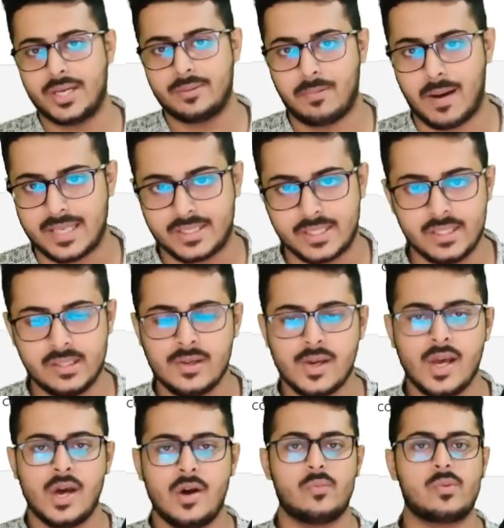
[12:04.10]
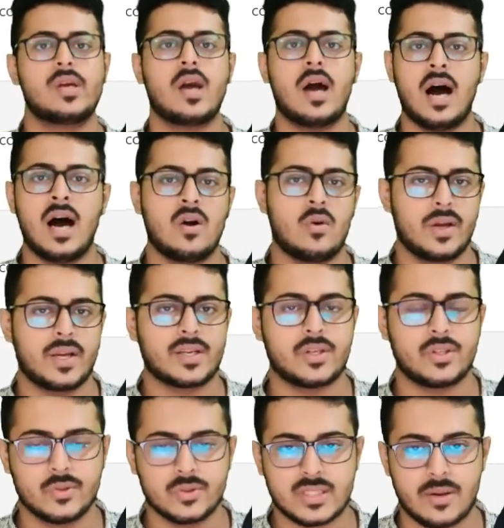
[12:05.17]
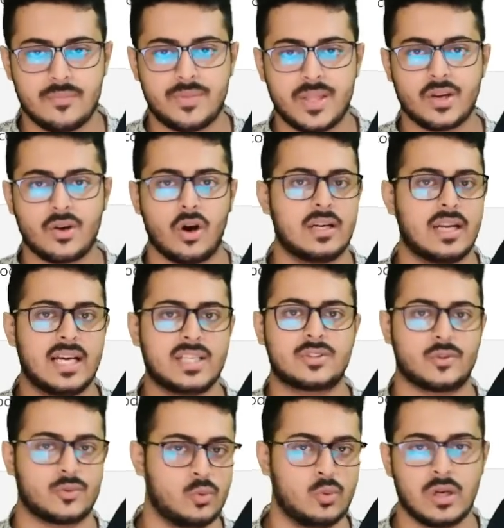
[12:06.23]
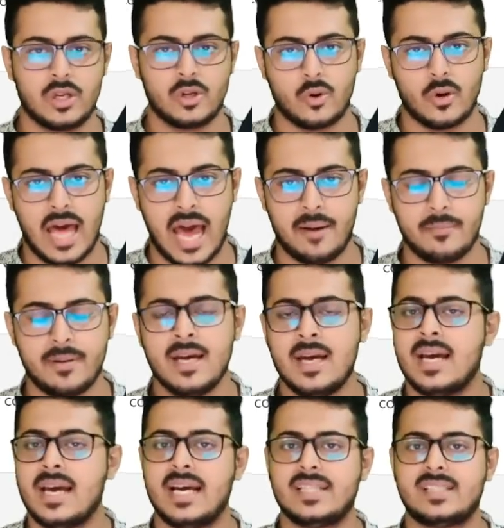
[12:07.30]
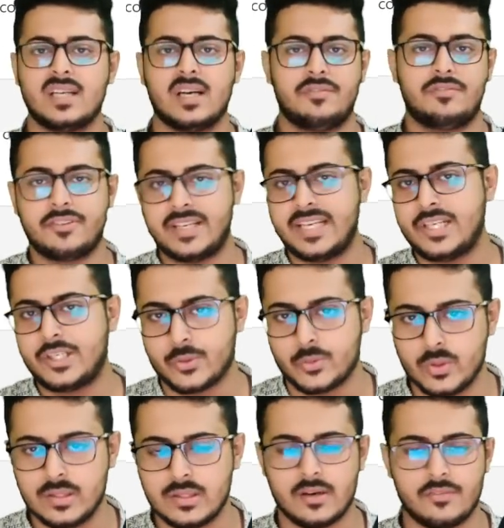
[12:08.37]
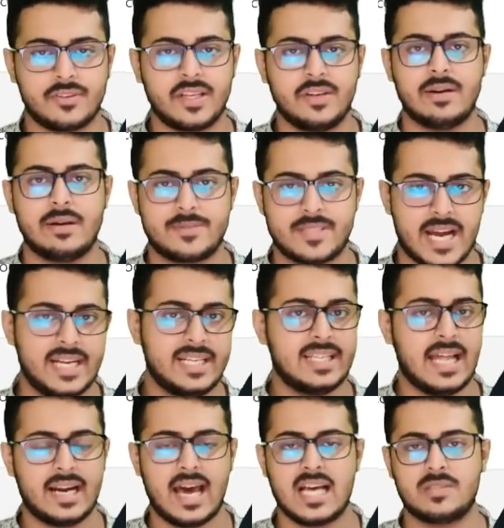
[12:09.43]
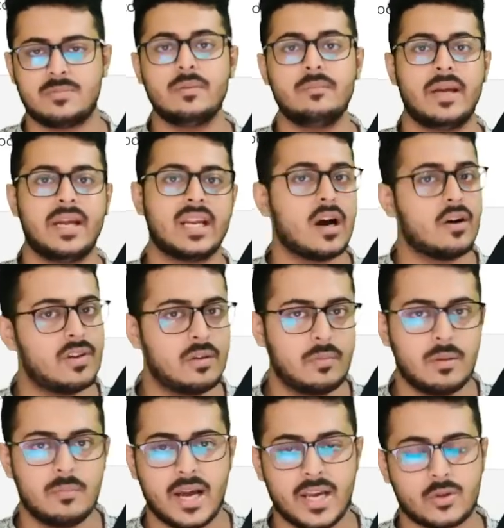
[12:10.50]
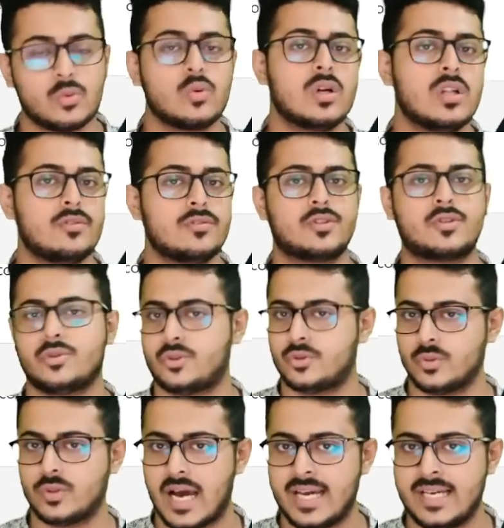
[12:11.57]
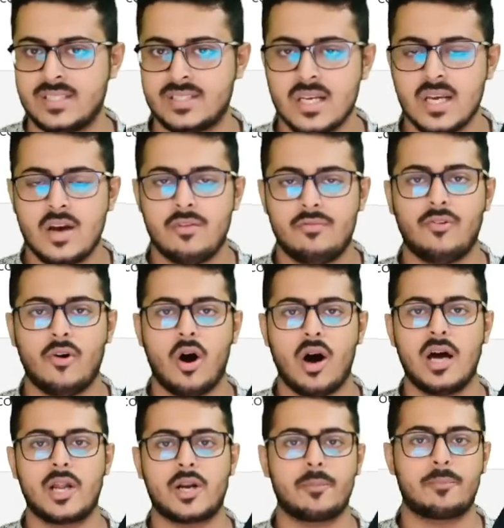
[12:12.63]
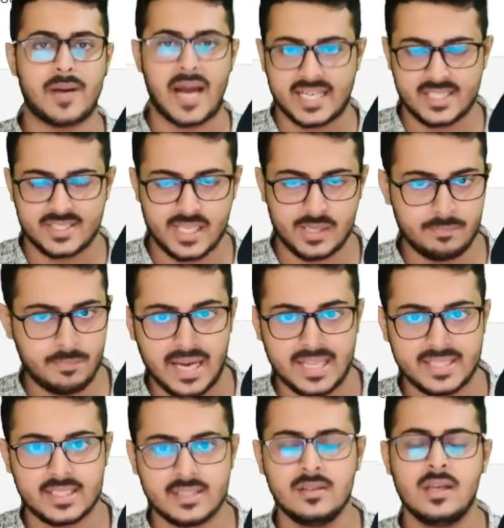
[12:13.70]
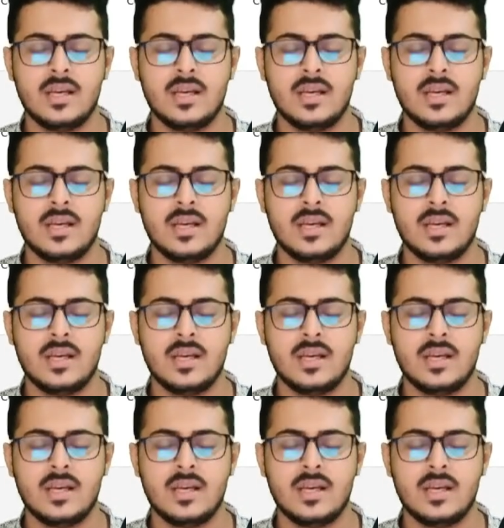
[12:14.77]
Python, we are going to use something called as Google Collab. It's a free tool, a free website that has been made available by Google to you guys for practicing Python,